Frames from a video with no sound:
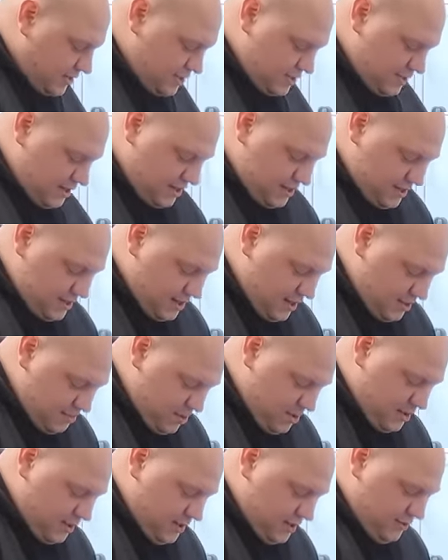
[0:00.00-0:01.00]
I just needed another
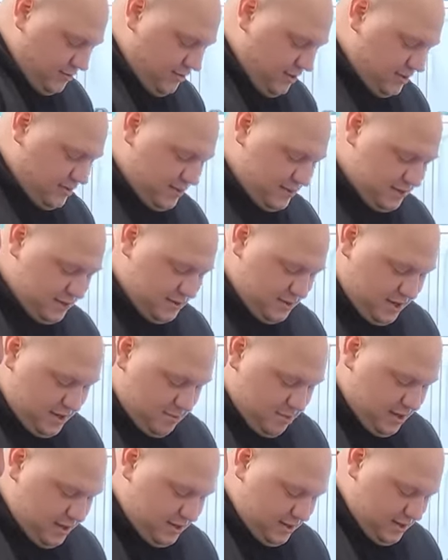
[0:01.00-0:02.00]
bike and I found this on
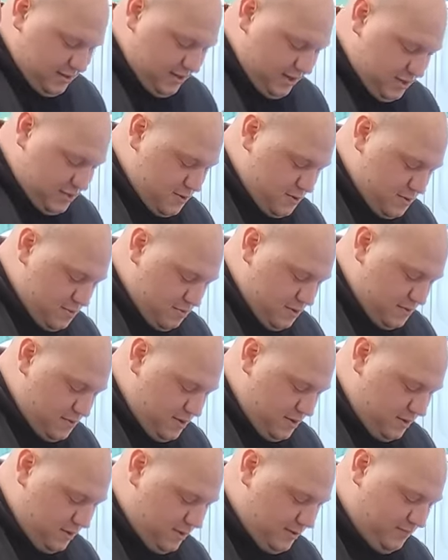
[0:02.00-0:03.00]
eBay down in Cornwall
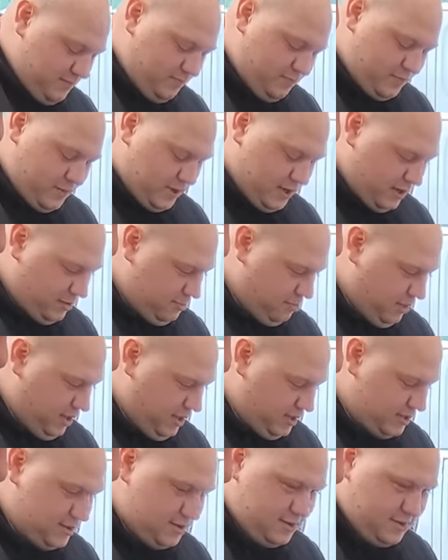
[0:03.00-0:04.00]
and I
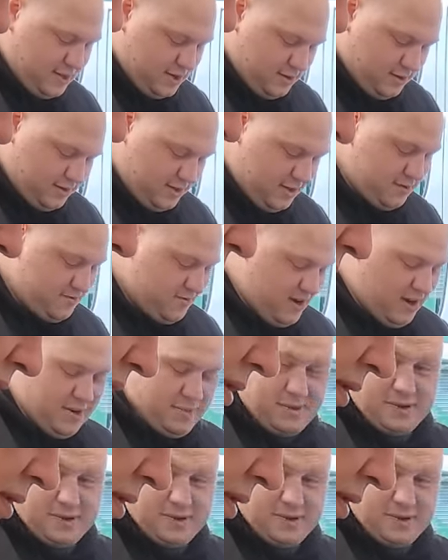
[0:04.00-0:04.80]
bid and I didn't really